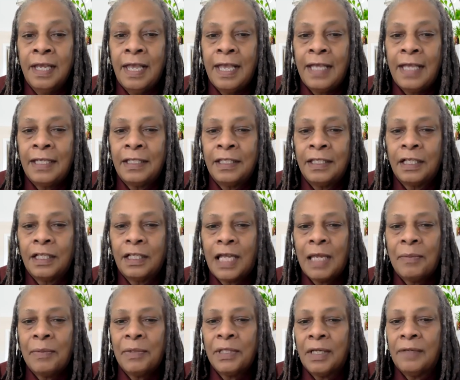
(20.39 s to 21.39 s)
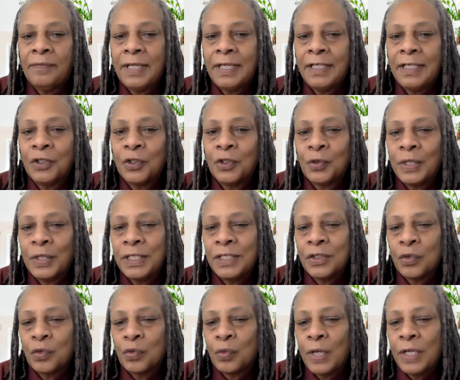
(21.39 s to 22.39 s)
and in the climate of
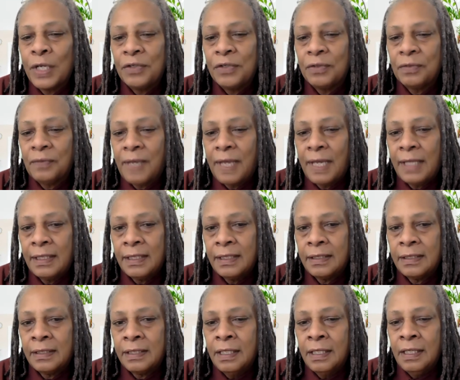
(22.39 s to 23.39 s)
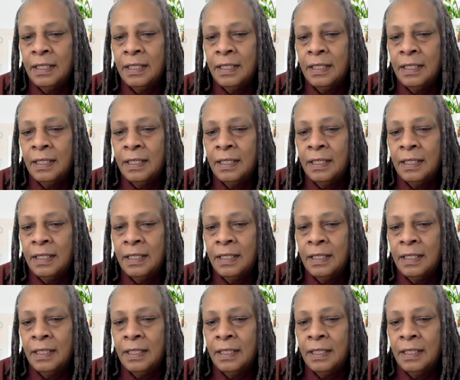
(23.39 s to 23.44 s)
increased racial violence,